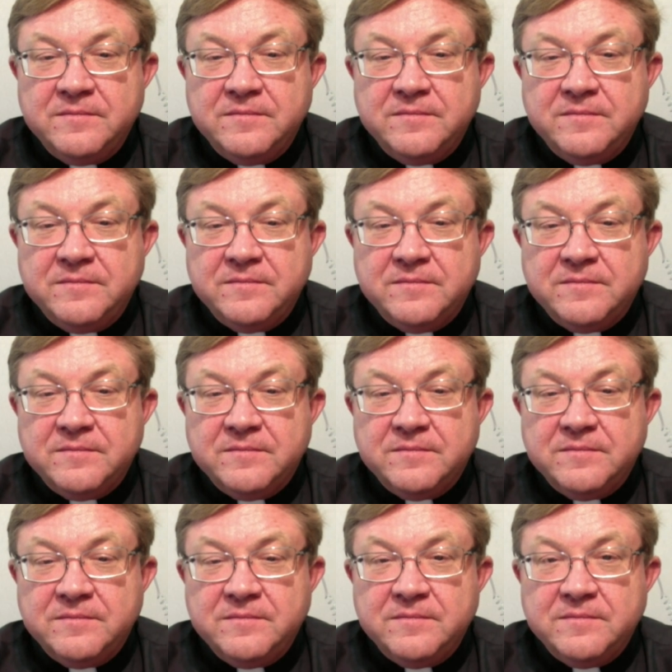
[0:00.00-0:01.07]

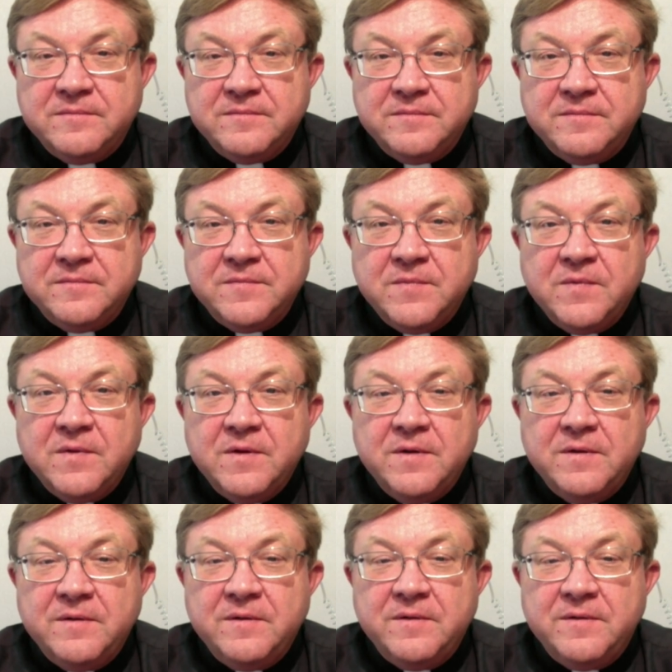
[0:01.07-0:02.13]

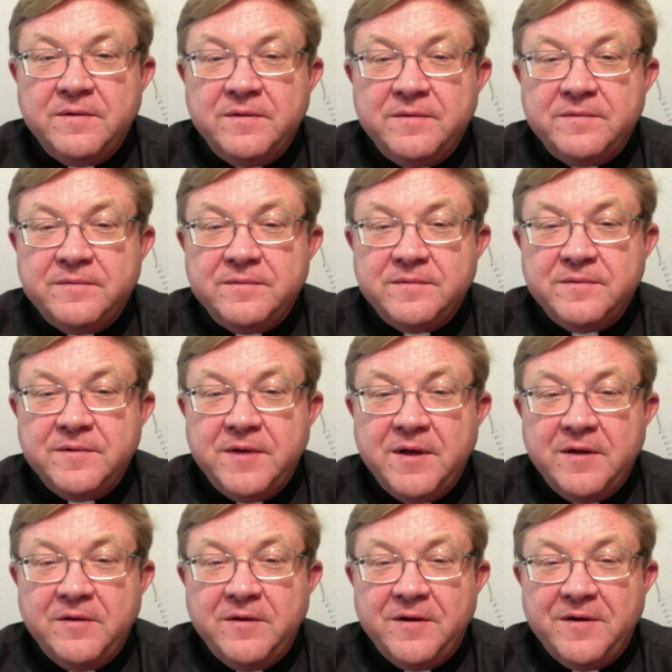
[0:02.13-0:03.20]

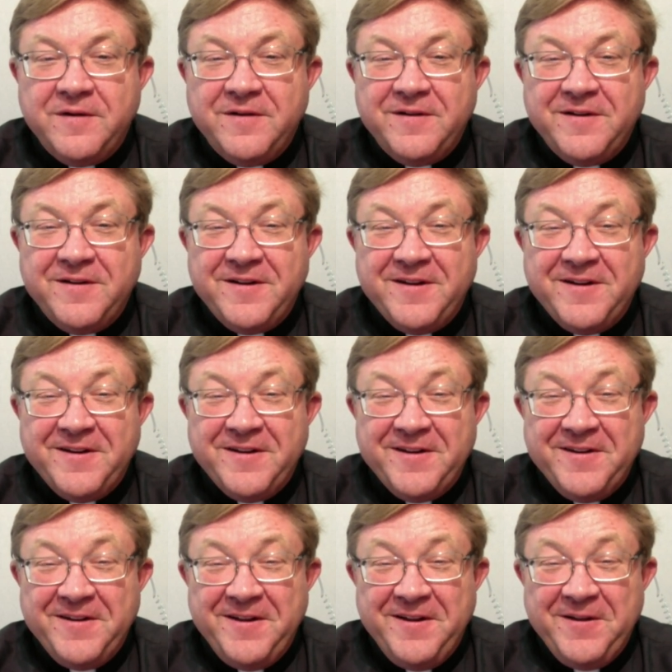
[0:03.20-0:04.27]

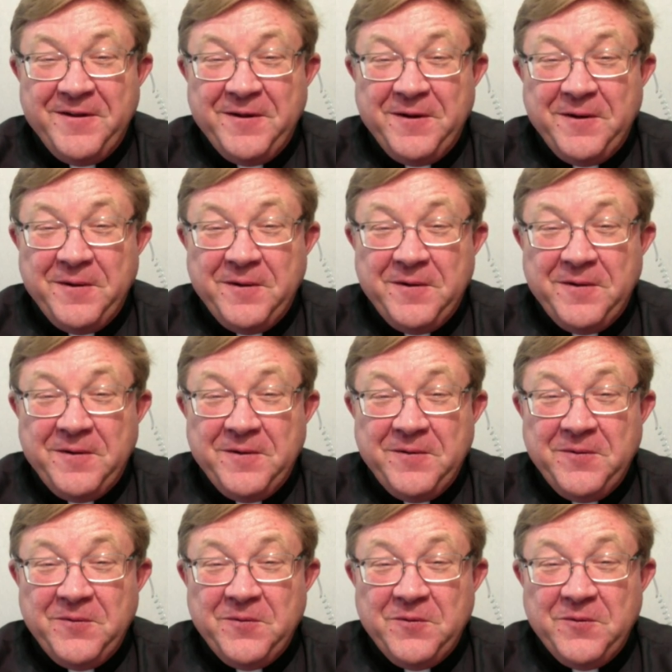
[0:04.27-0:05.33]

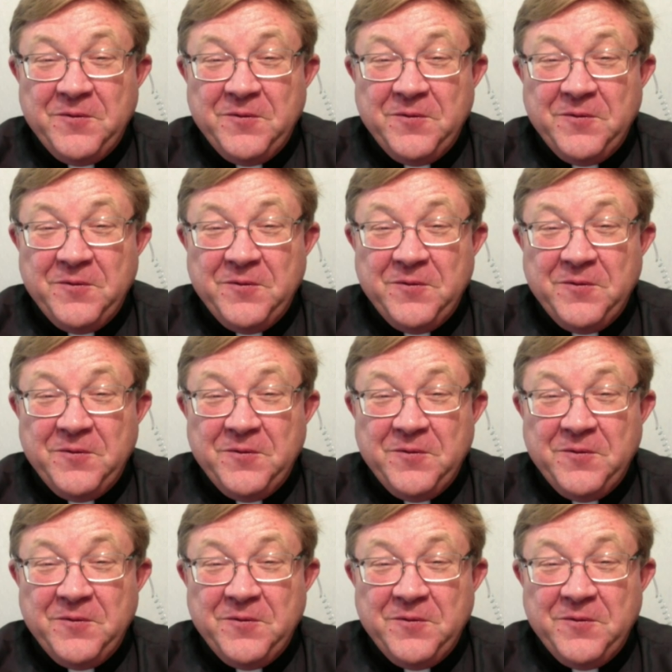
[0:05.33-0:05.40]
(silent)